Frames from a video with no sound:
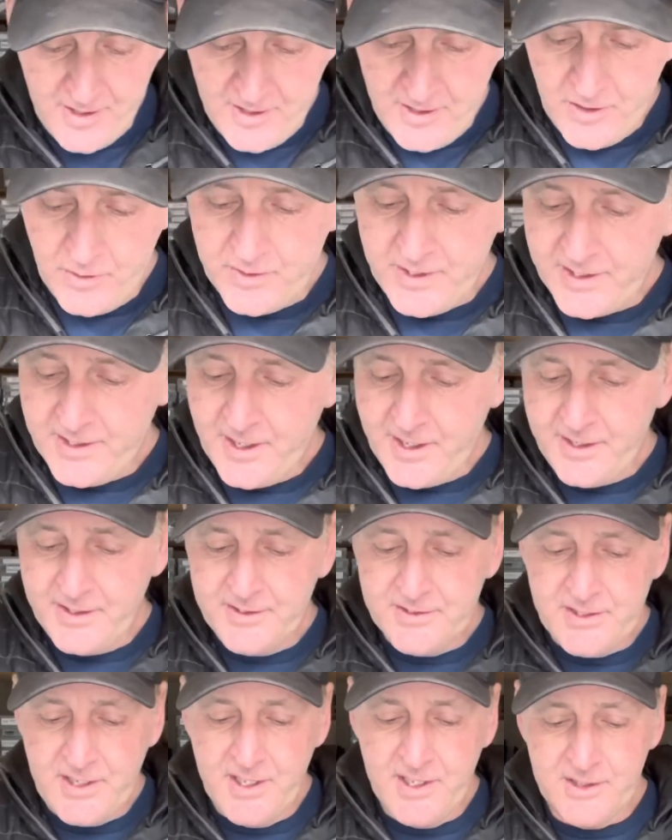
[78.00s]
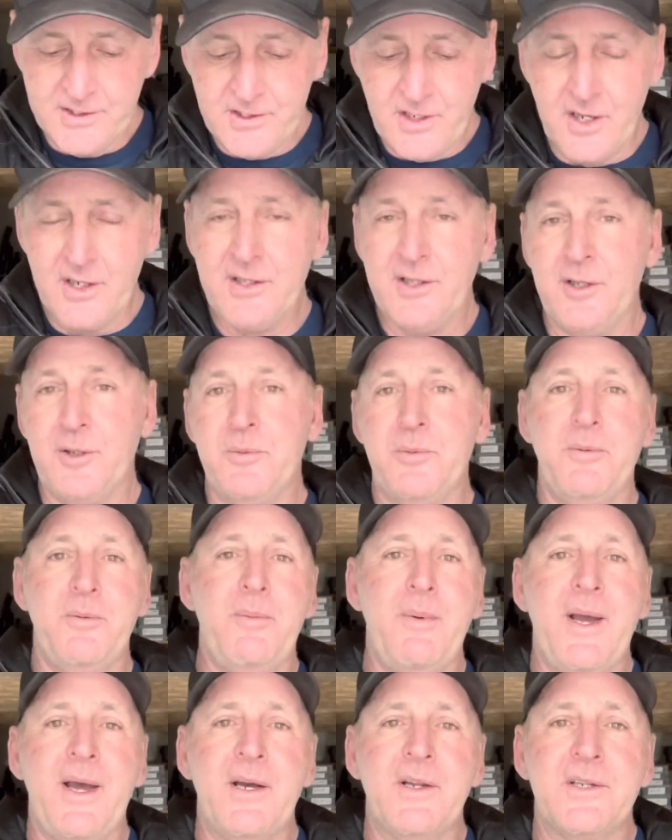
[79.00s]
Okay, guys, let's talk a little bit
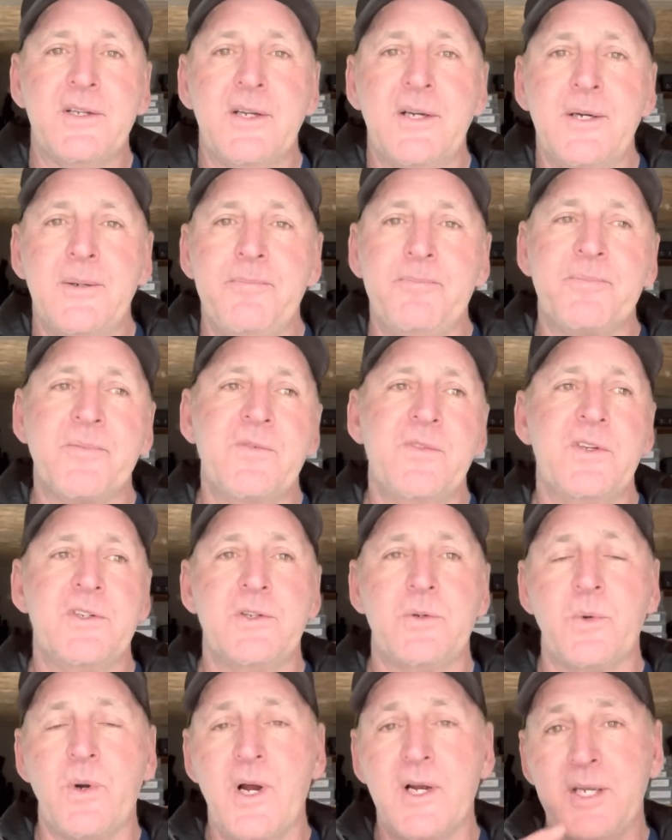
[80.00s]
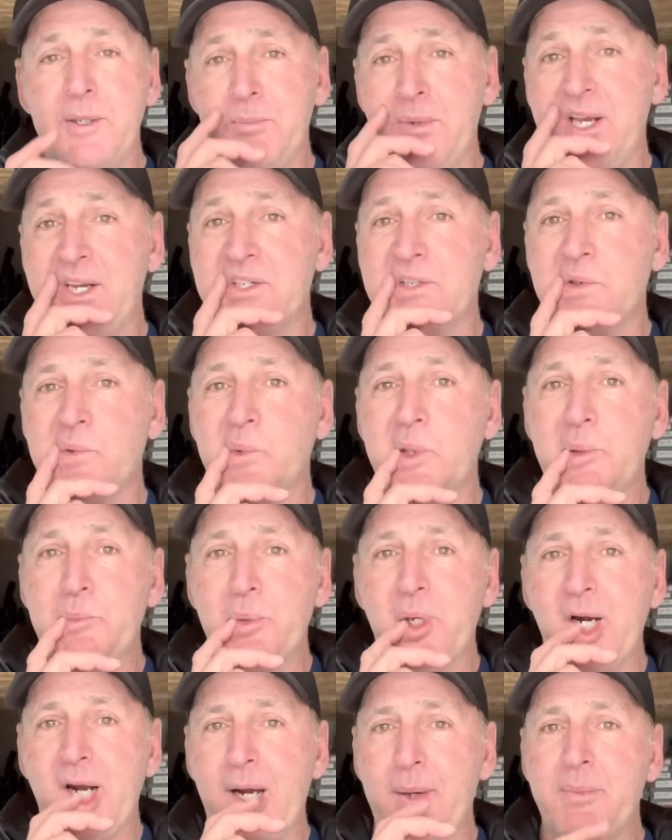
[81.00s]
about um, fishing rocky banks and
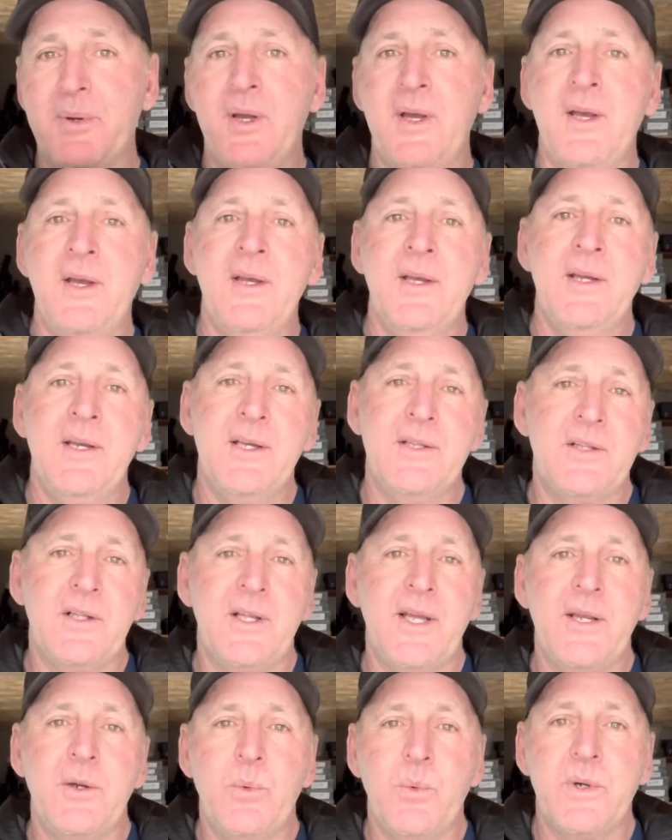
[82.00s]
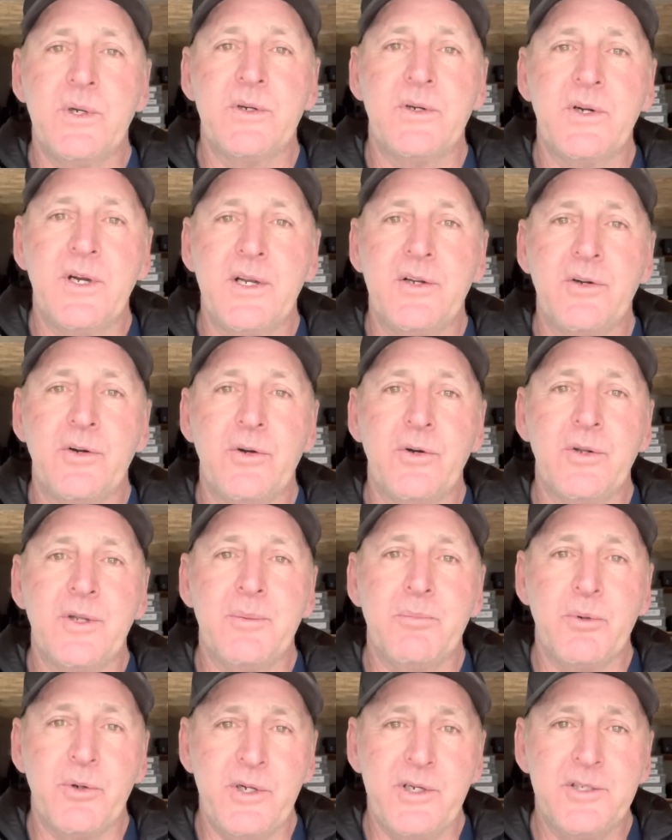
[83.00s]
riprap in the late winter and early
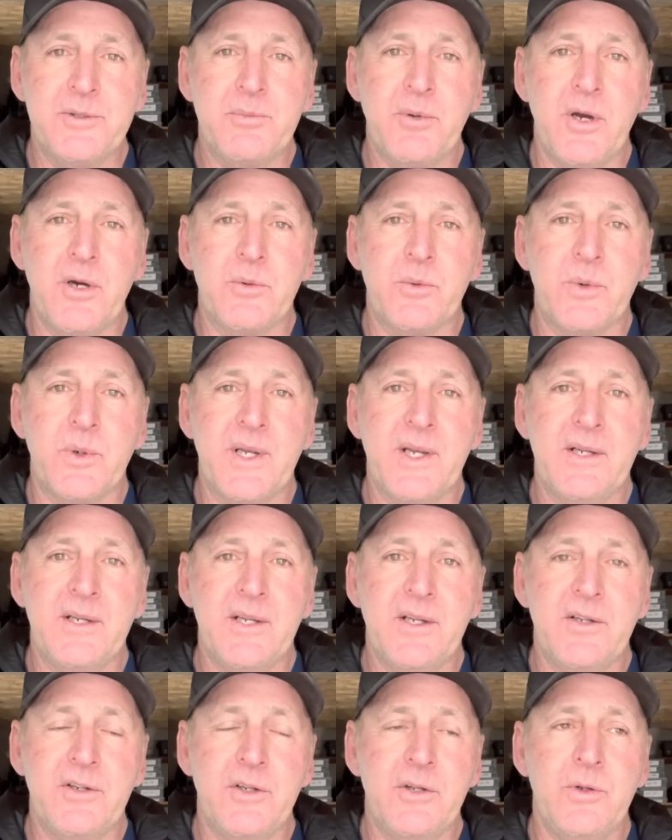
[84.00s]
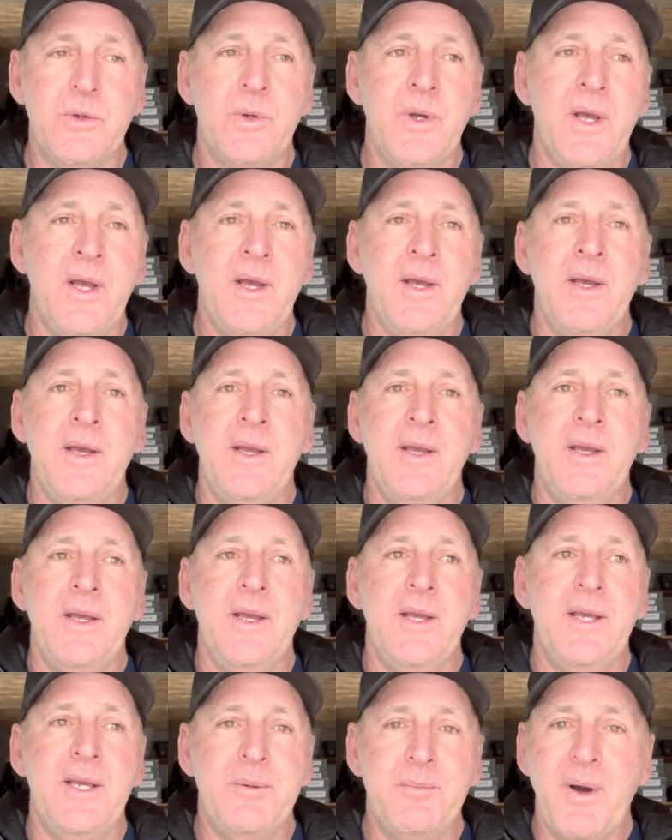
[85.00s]
pre-spawn we're getting into
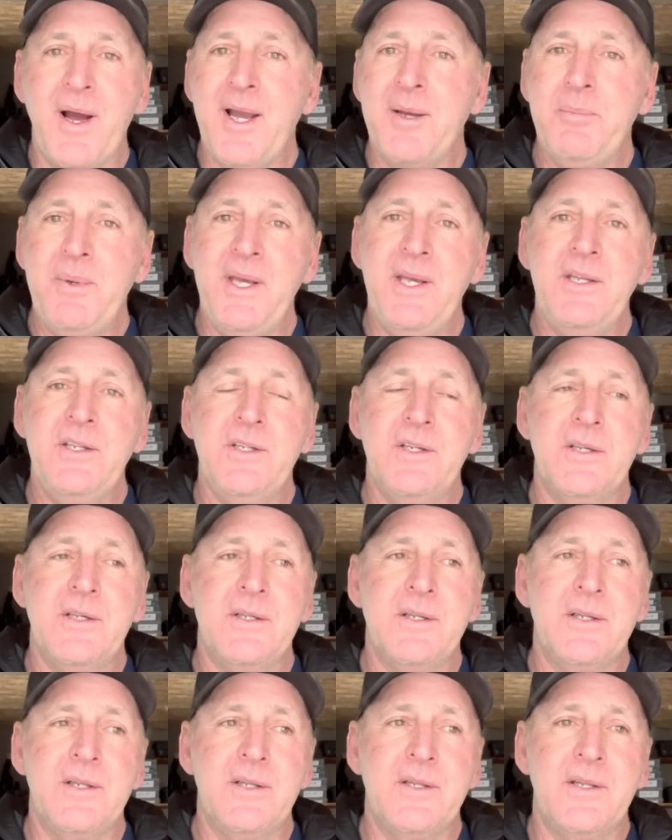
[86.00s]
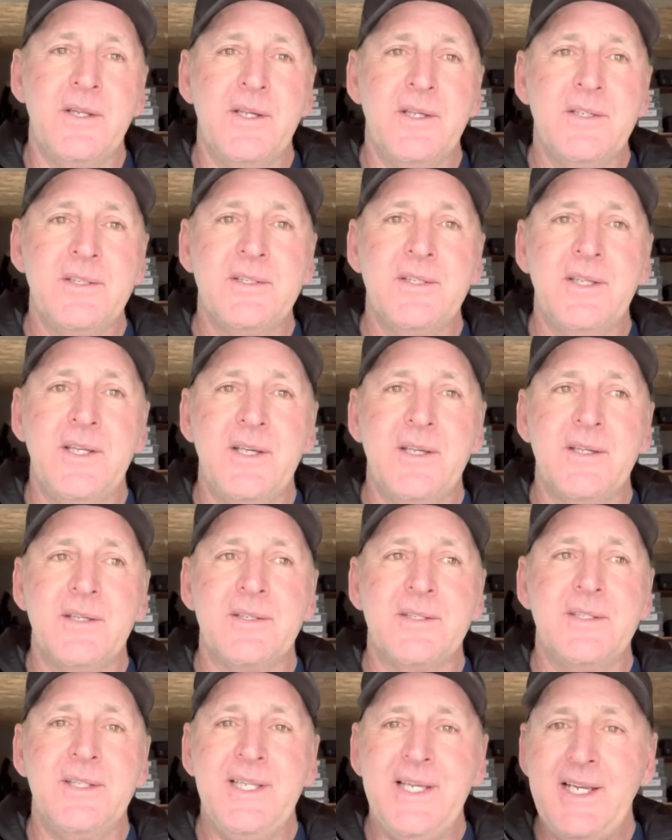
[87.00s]
in my opinion, this
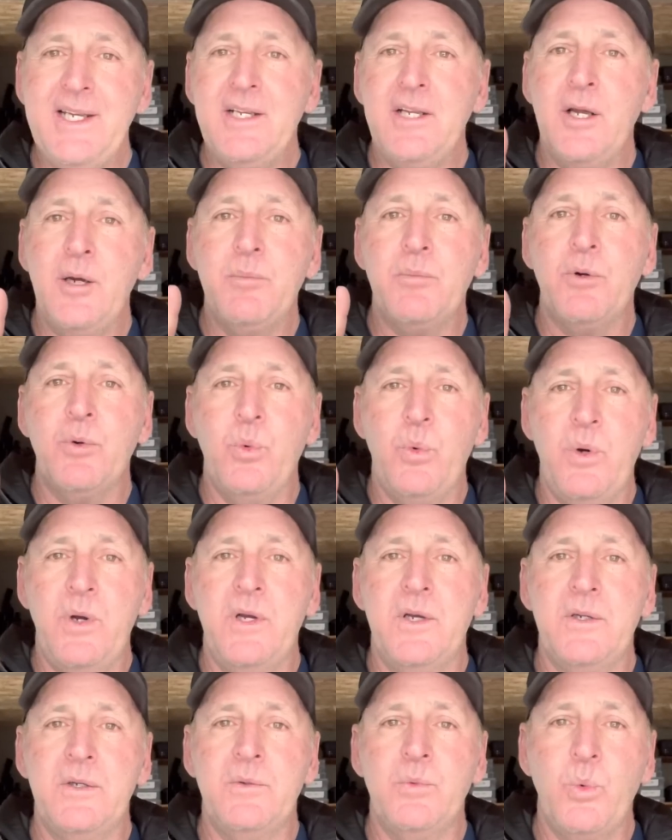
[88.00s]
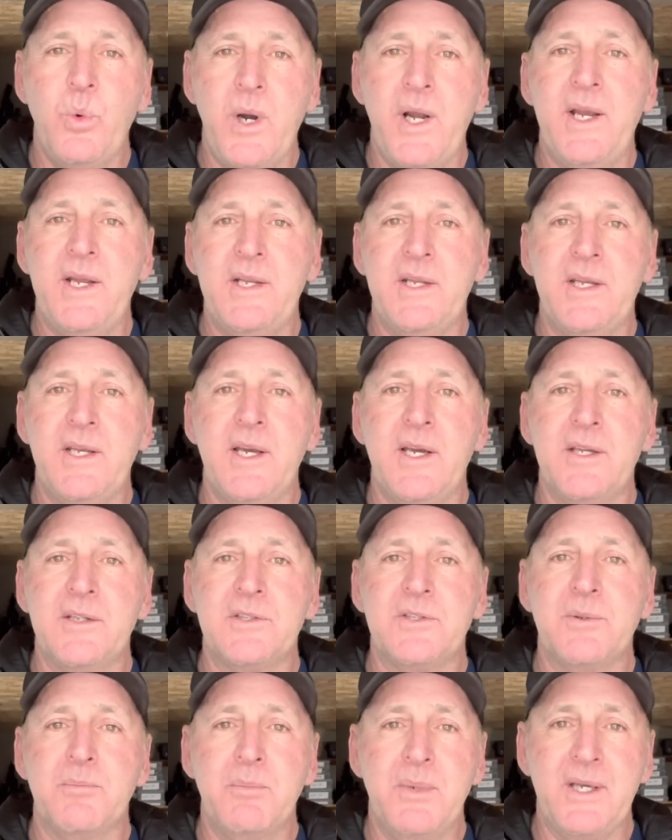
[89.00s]
is the number one way to
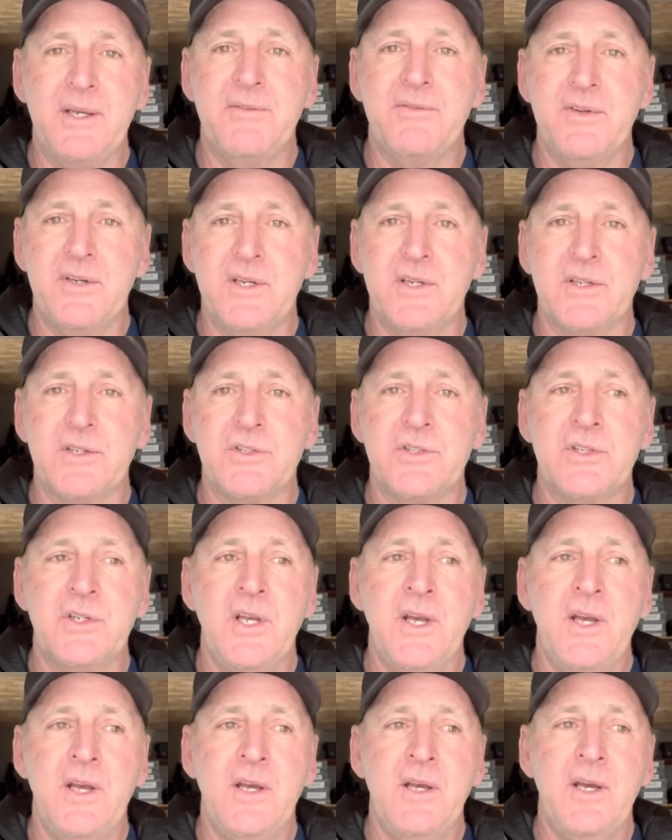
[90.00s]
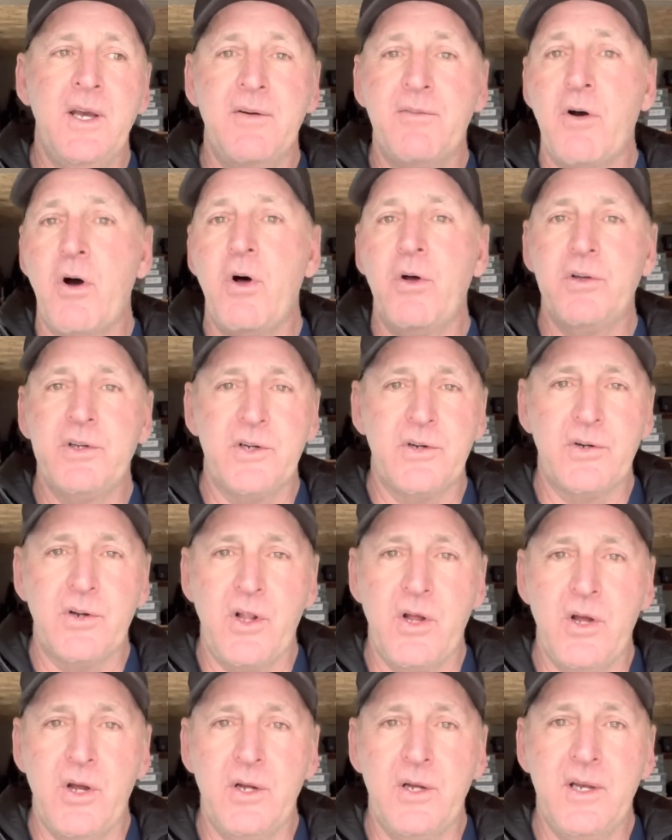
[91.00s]
catch big fish of all year
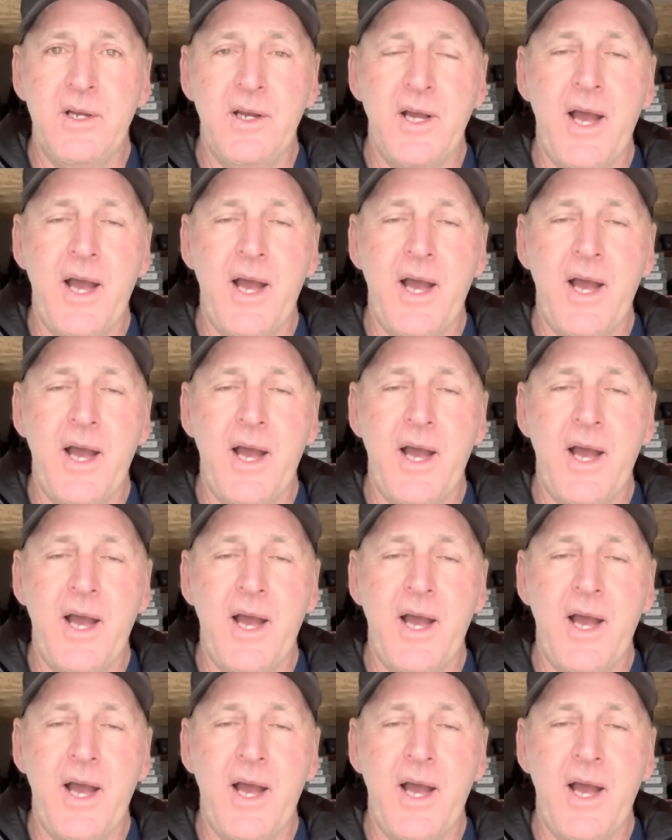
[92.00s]
long.